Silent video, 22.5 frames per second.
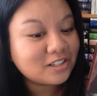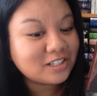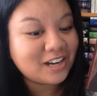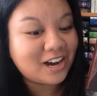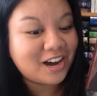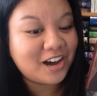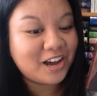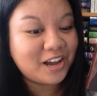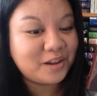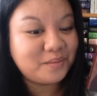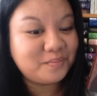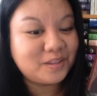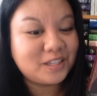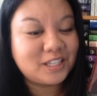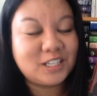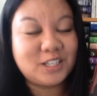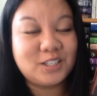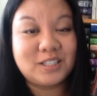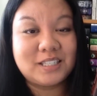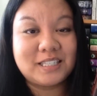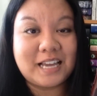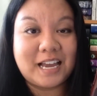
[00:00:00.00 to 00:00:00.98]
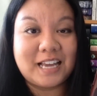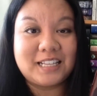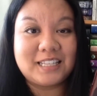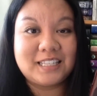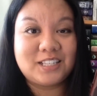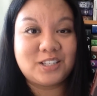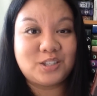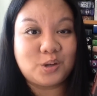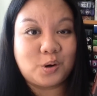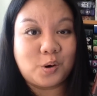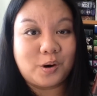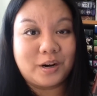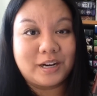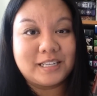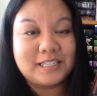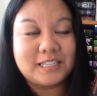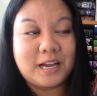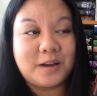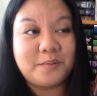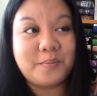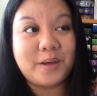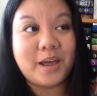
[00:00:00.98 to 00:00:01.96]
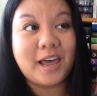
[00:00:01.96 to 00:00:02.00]
time to set stories
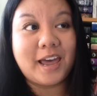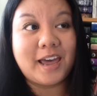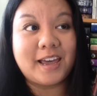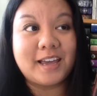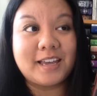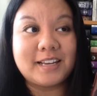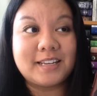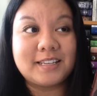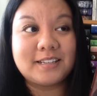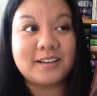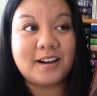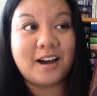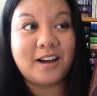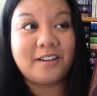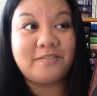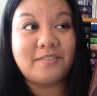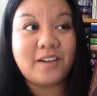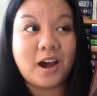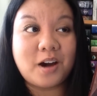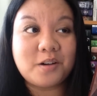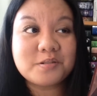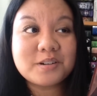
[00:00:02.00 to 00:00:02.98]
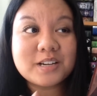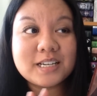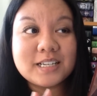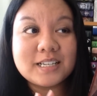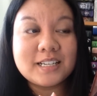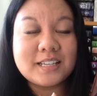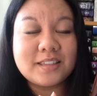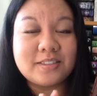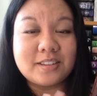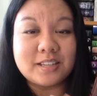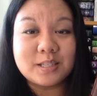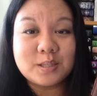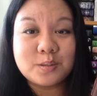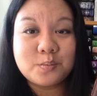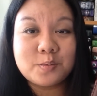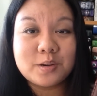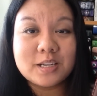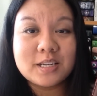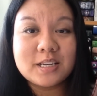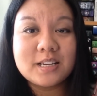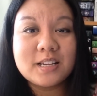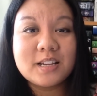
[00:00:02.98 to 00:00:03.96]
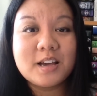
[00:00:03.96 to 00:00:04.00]
up, and I found it in this
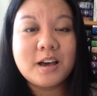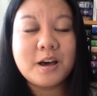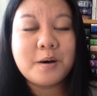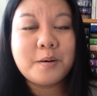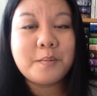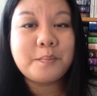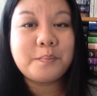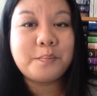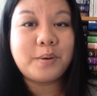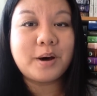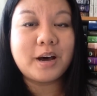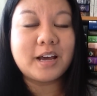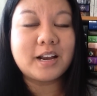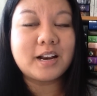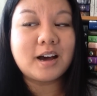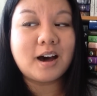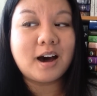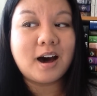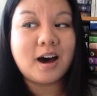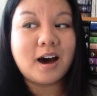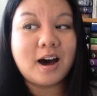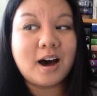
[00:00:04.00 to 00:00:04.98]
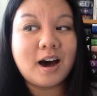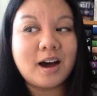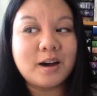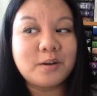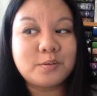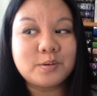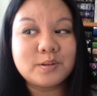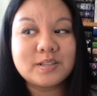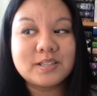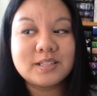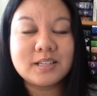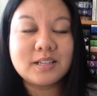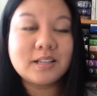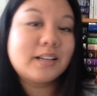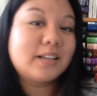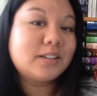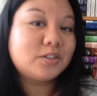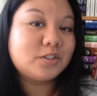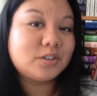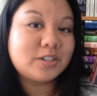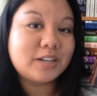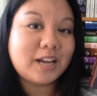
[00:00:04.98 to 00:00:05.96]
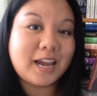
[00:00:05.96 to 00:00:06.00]
one, but I was still
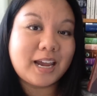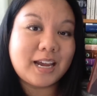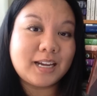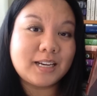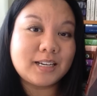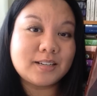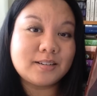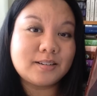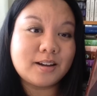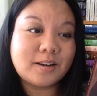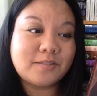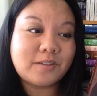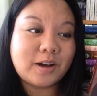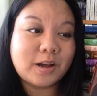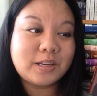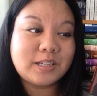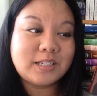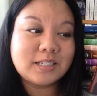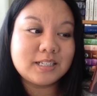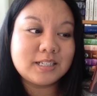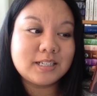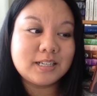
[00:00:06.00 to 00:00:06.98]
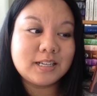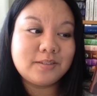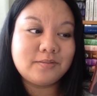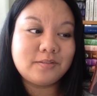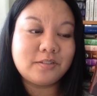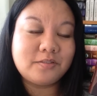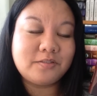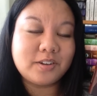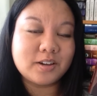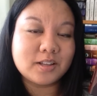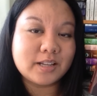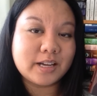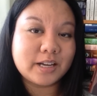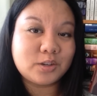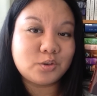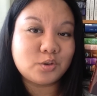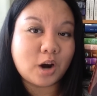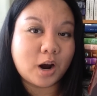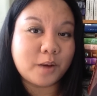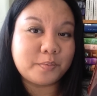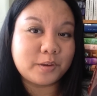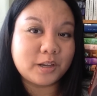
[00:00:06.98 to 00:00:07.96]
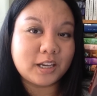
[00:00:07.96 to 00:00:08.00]
entertained enough. I didn't even feel like
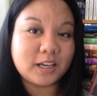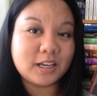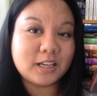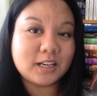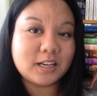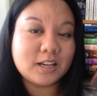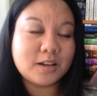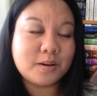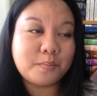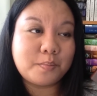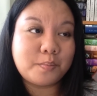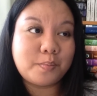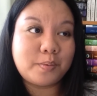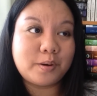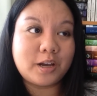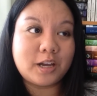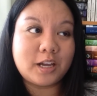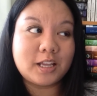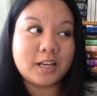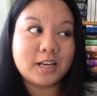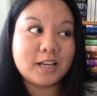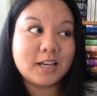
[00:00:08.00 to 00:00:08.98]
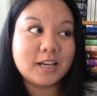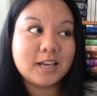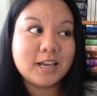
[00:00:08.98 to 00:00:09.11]
dropping it, but